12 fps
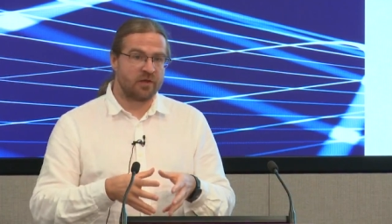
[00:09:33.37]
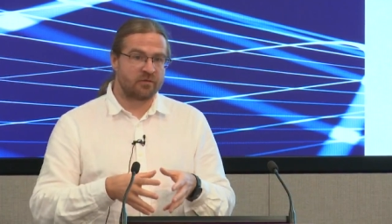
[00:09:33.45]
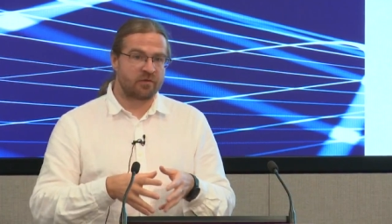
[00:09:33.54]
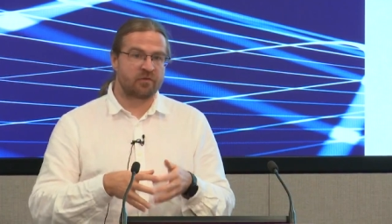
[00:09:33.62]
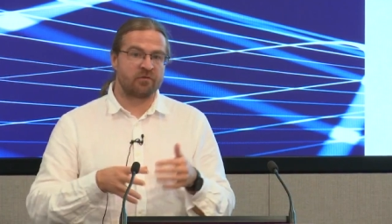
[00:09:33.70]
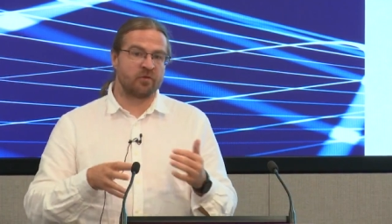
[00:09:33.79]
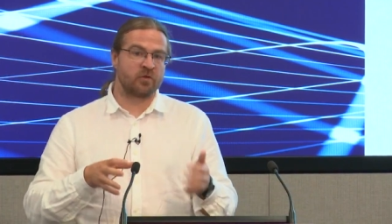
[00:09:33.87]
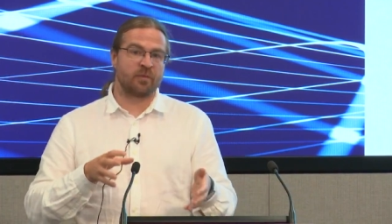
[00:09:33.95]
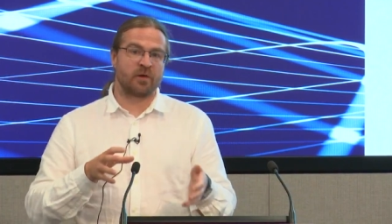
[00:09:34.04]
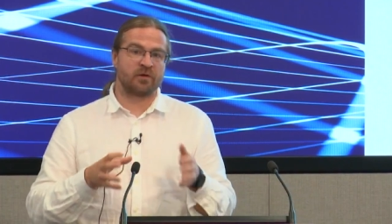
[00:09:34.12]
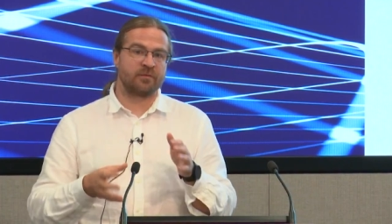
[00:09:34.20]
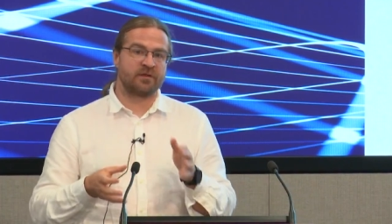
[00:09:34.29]
This is not
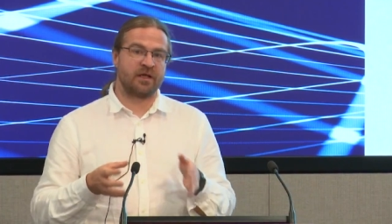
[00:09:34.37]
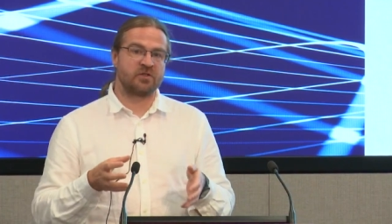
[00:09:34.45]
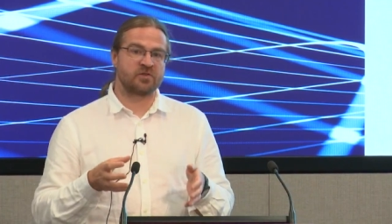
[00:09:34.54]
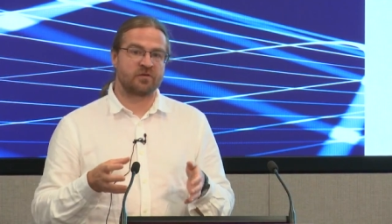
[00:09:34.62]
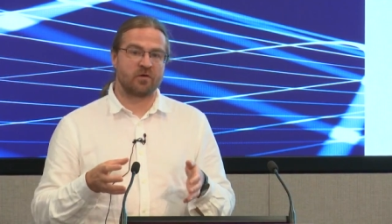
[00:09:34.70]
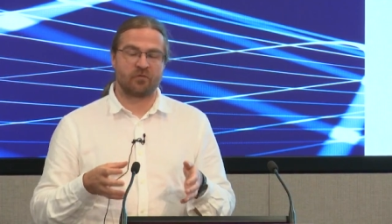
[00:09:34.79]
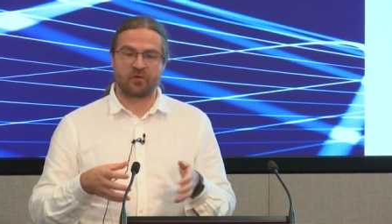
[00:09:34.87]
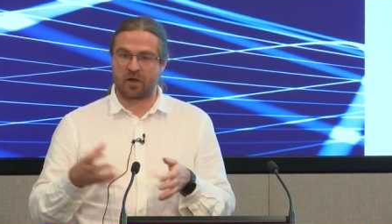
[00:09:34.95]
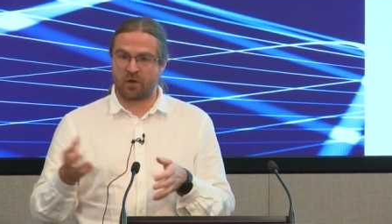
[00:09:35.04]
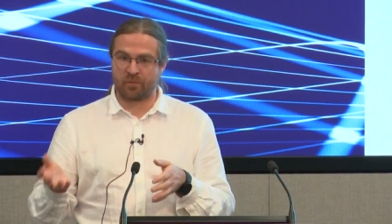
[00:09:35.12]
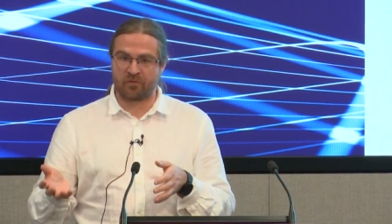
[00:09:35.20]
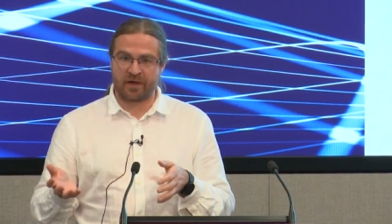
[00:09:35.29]
about limitations of
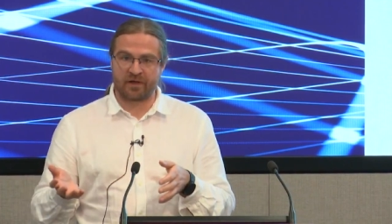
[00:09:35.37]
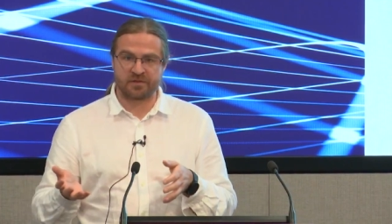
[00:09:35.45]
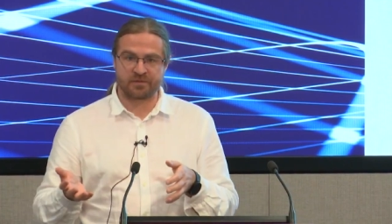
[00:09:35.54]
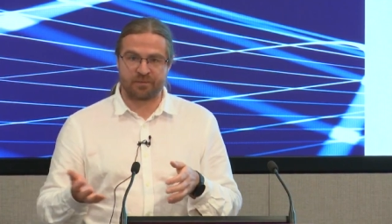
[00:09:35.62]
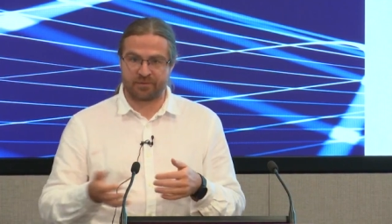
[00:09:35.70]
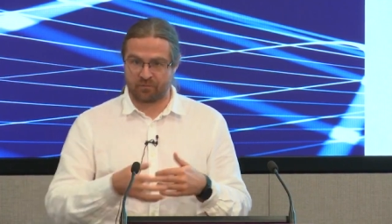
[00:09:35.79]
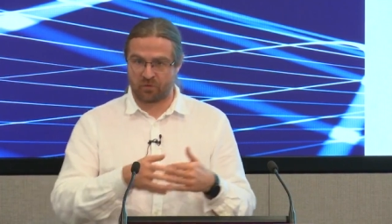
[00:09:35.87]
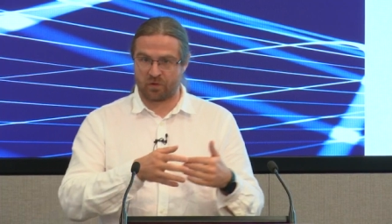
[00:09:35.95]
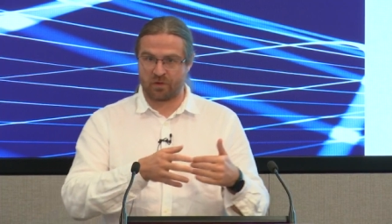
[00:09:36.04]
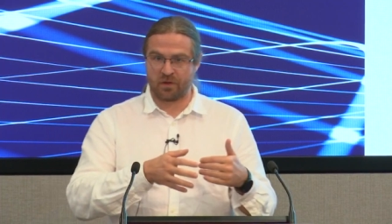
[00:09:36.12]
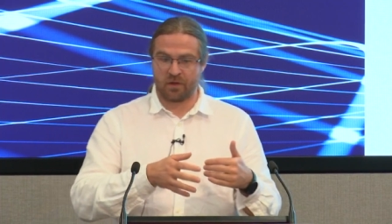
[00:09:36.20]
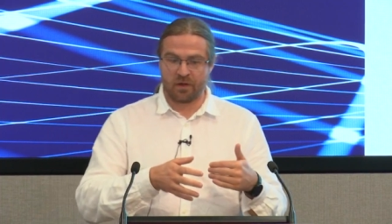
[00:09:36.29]
cloud providers, but
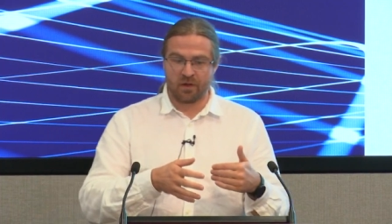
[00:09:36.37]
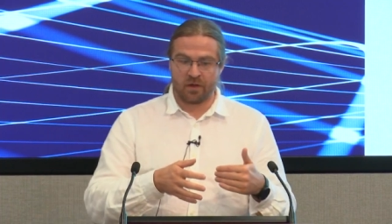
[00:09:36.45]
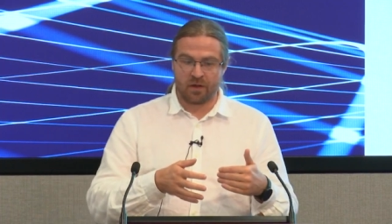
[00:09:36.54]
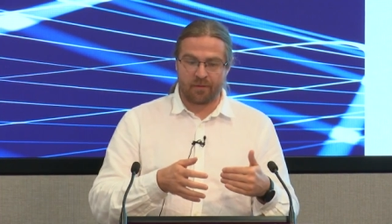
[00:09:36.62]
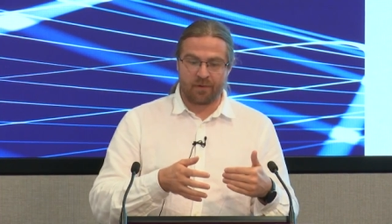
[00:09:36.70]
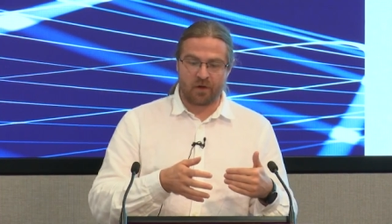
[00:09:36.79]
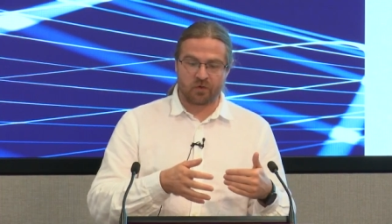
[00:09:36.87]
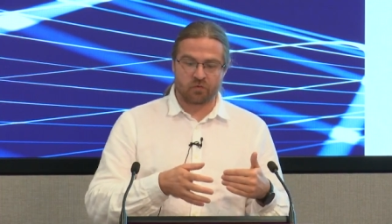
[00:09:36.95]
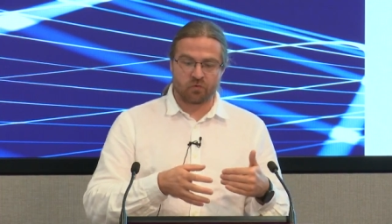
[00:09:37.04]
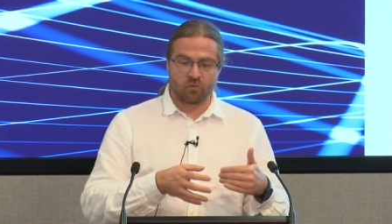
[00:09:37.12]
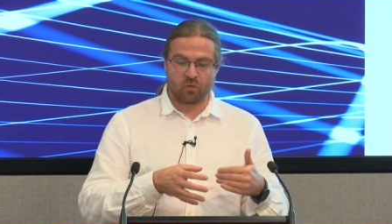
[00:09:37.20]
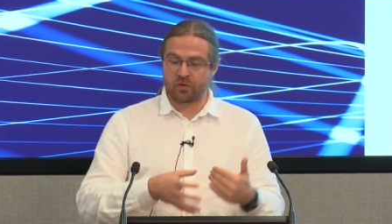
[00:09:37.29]
more about
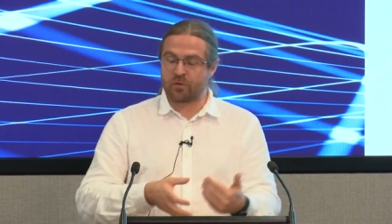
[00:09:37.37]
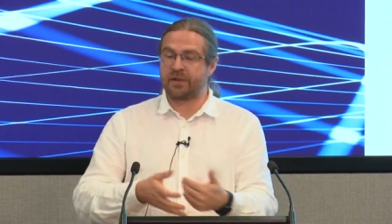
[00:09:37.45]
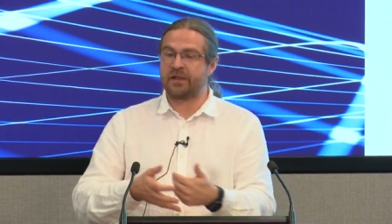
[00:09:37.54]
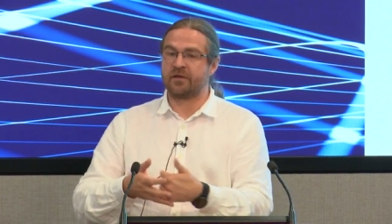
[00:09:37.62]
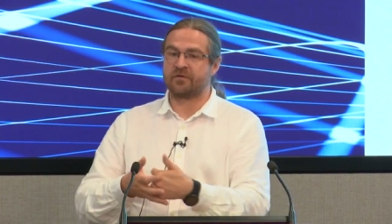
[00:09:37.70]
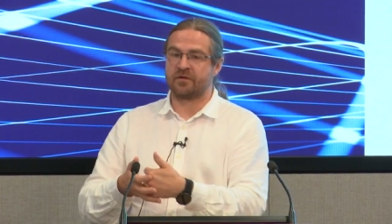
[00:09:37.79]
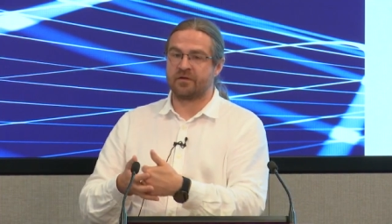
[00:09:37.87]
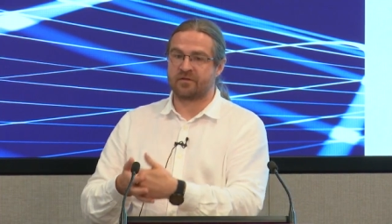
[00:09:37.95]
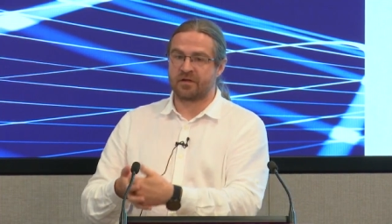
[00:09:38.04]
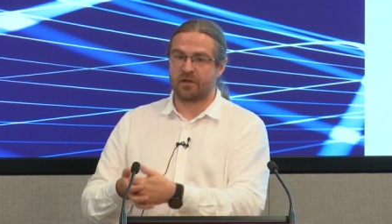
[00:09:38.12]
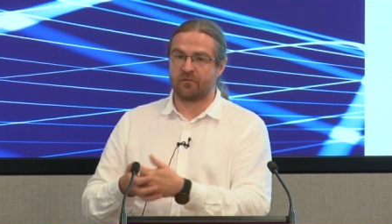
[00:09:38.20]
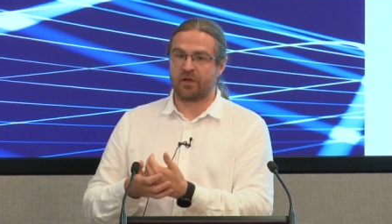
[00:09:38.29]
what Kubernetes
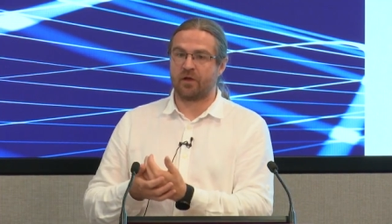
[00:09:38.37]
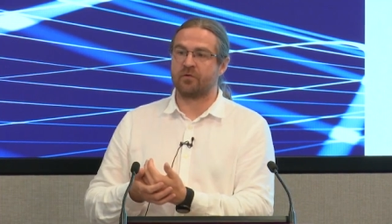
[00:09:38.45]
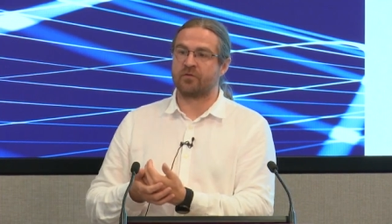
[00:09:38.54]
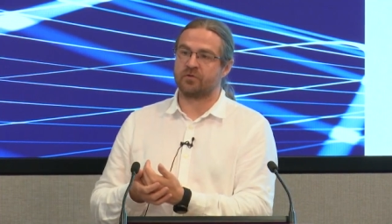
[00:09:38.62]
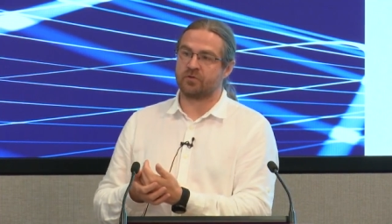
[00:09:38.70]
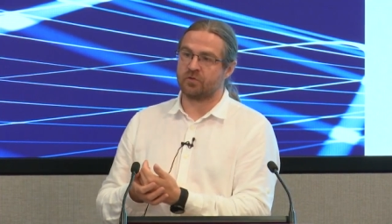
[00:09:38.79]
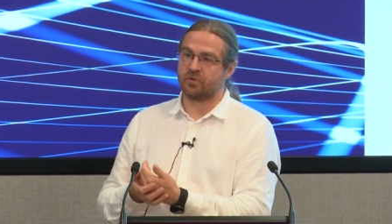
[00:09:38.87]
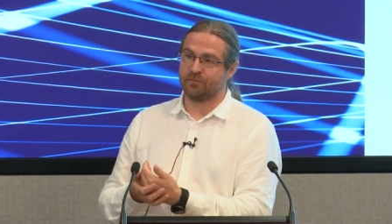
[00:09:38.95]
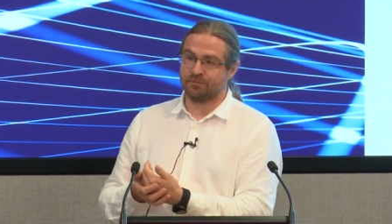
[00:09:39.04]
itself allows you to do.